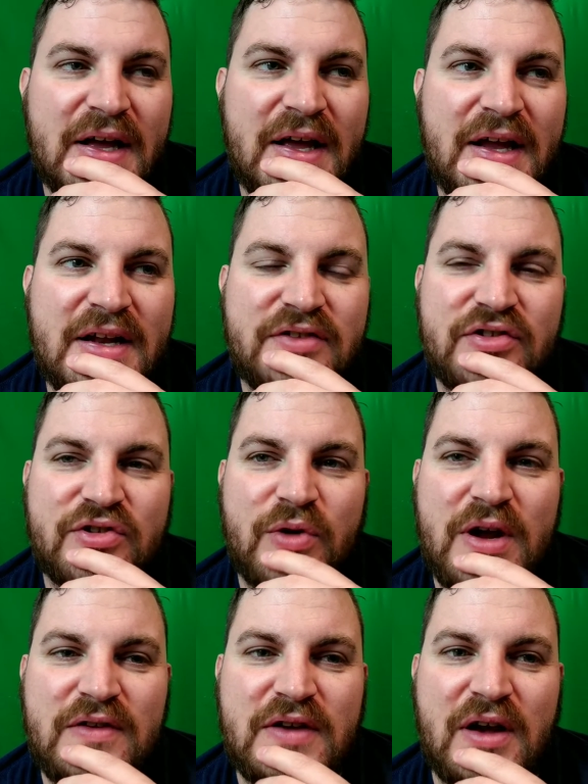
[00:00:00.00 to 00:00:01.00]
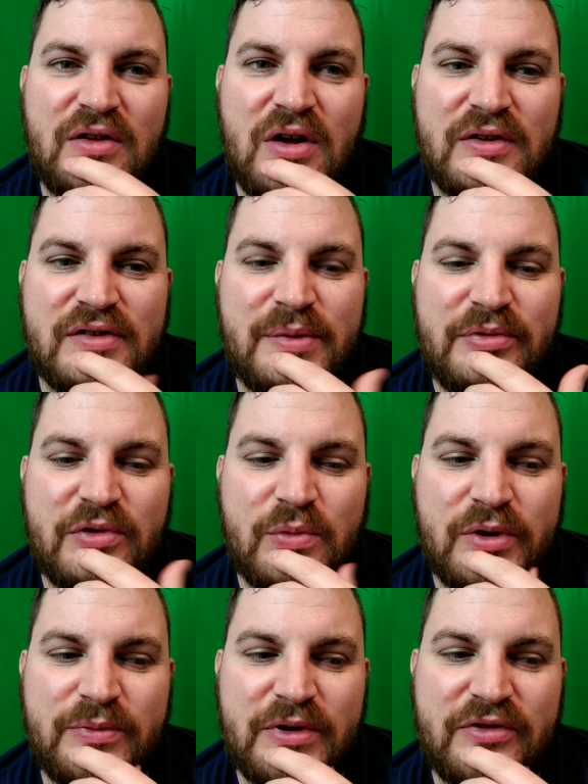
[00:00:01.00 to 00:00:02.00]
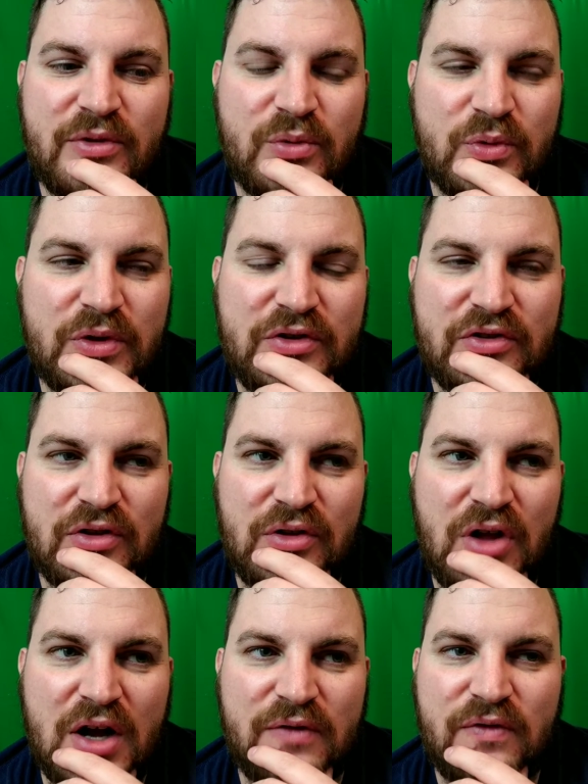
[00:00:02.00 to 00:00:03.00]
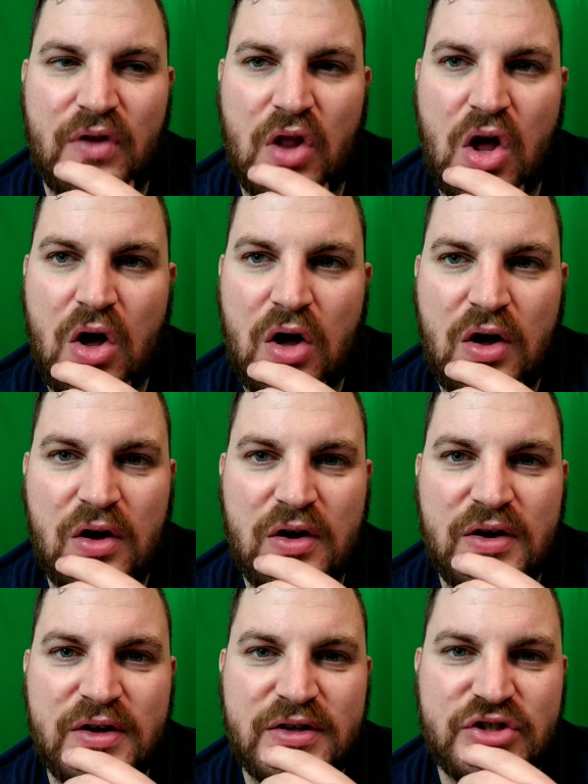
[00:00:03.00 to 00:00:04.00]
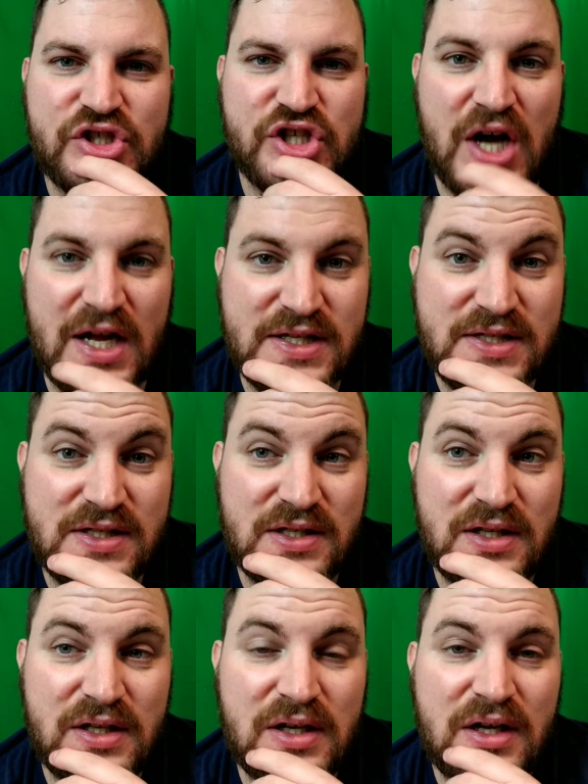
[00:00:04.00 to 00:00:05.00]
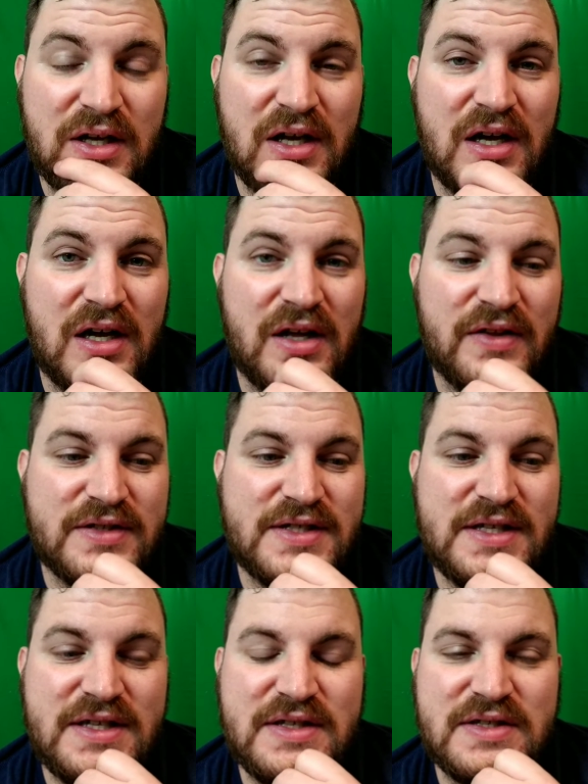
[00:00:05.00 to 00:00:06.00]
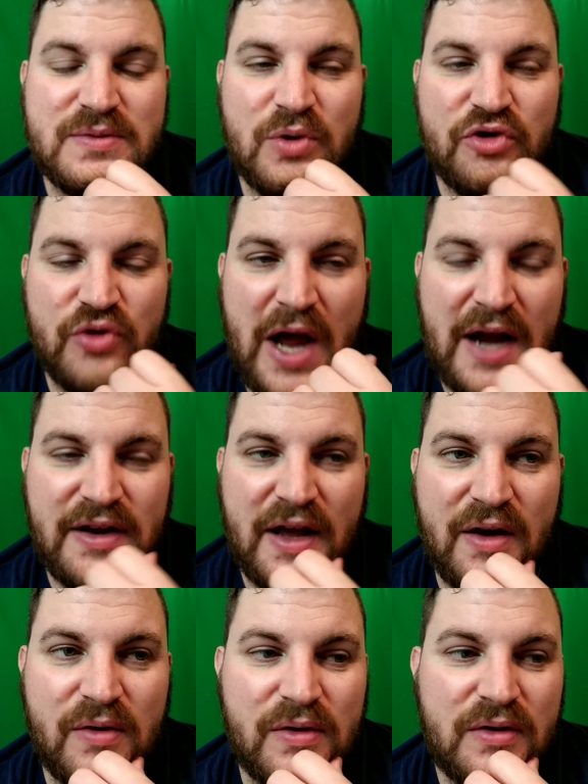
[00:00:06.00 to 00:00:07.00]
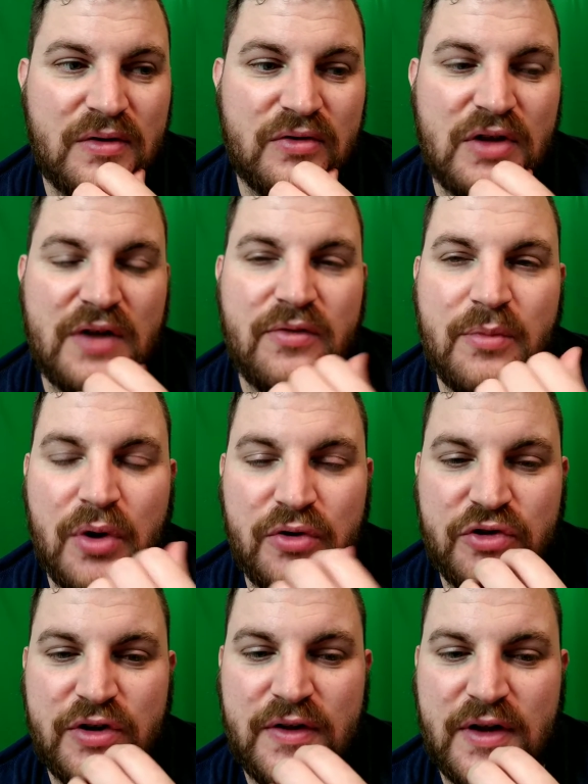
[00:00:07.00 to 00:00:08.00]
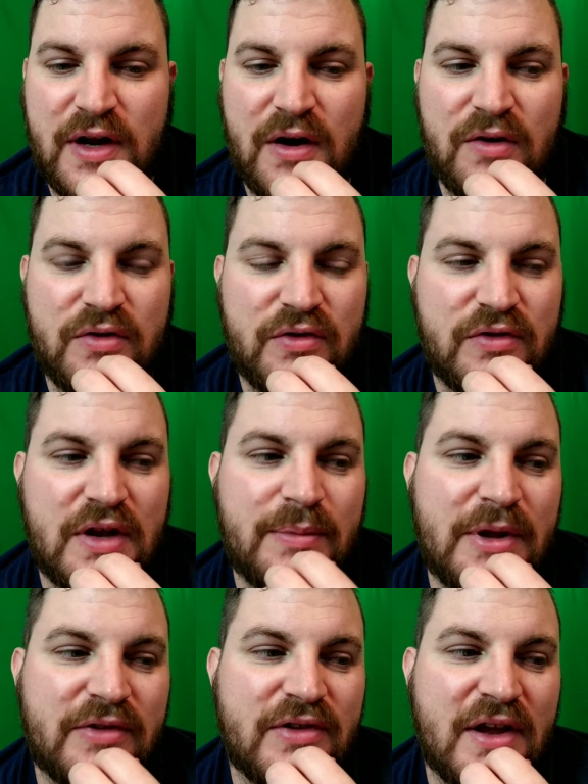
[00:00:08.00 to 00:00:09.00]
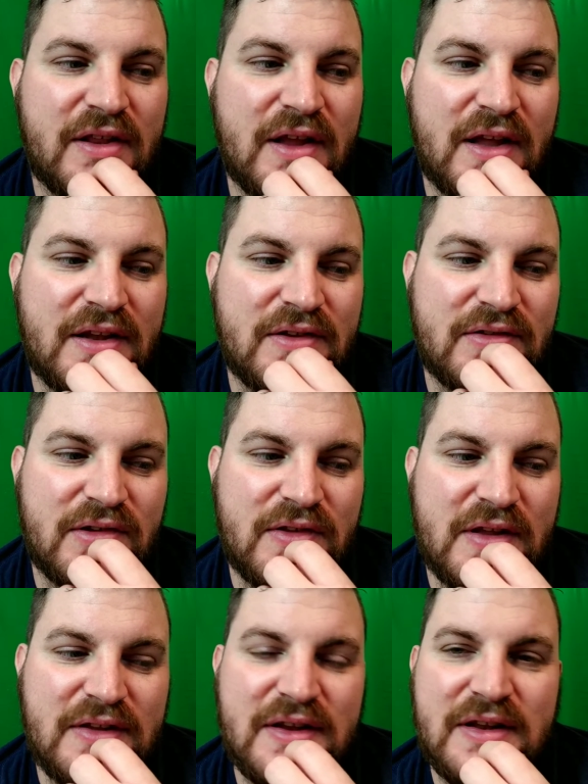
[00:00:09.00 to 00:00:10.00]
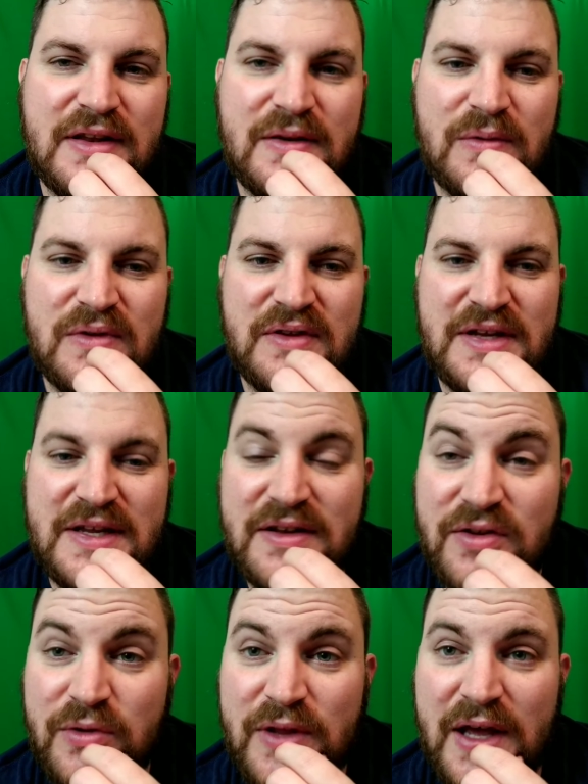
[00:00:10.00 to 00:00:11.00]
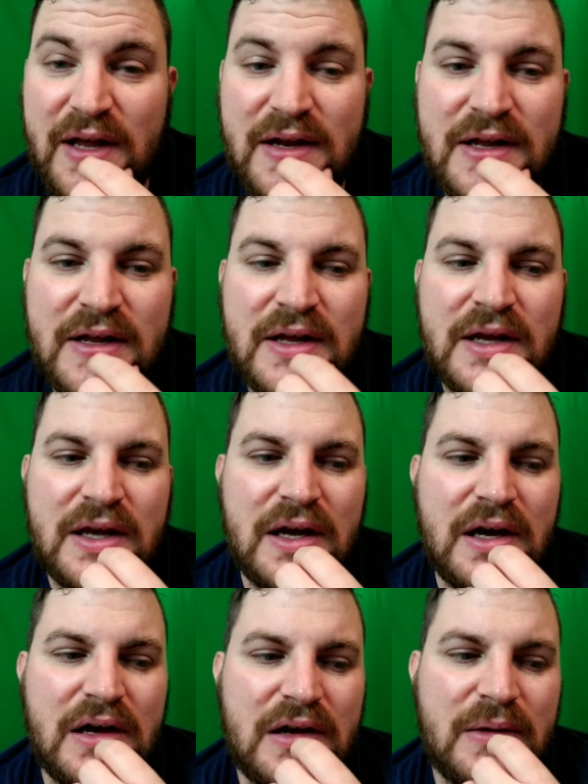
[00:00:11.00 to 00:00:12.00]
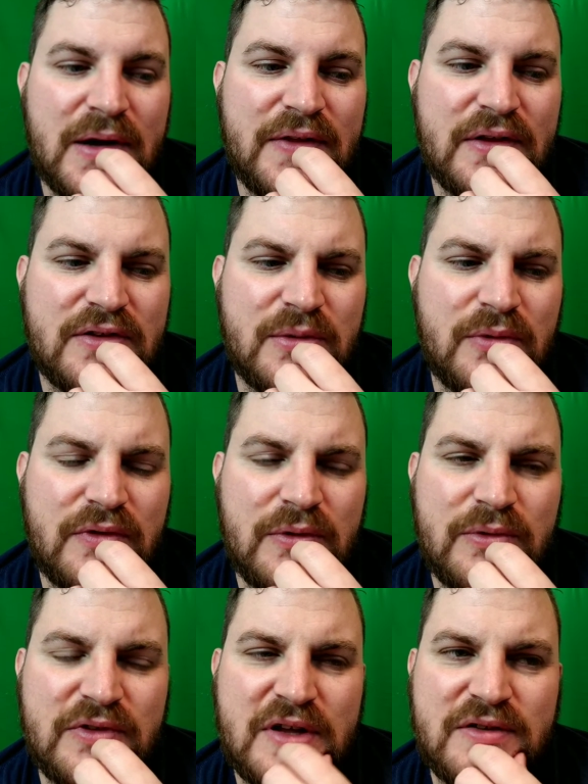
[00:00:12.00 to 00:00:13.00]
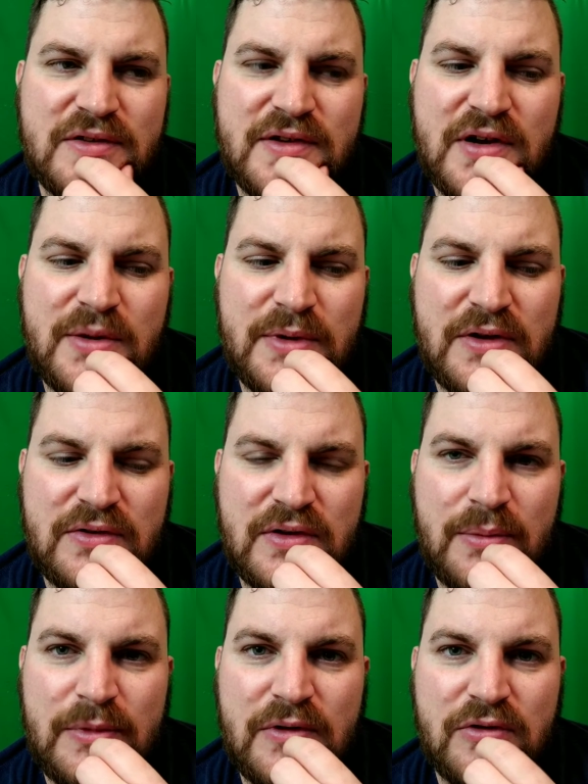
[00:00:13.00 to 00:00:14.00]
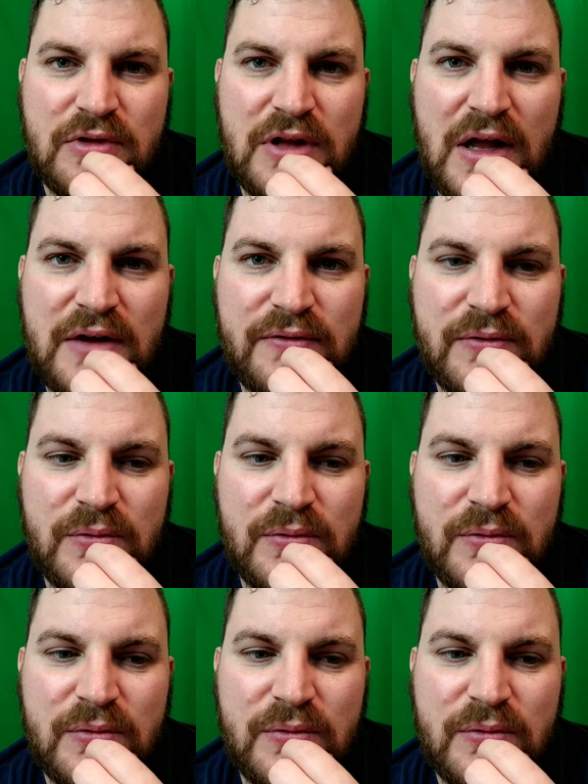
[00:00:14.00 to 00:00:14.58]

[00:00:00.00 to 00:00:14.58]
it's just crazy how long this episode was because it was really just a lot of long shots. The scenes were dragged out. There was a lot of emotion in the characters. I'm not saying that necessarily they didn't need to do that. I think some of it was necessary because, I mean, there's a lot of